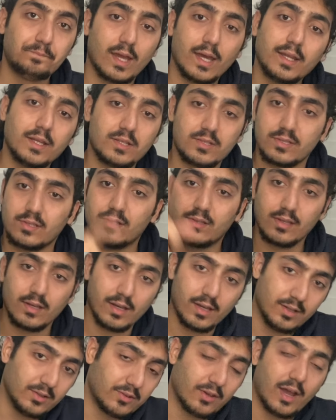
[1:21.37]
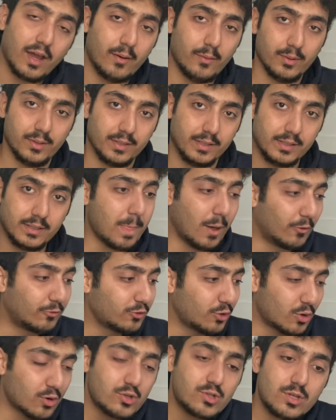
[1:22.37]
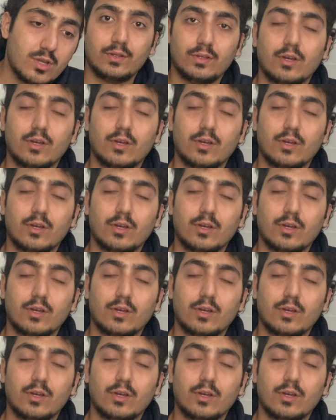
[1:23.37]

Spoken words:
And it's its entirety. Of course,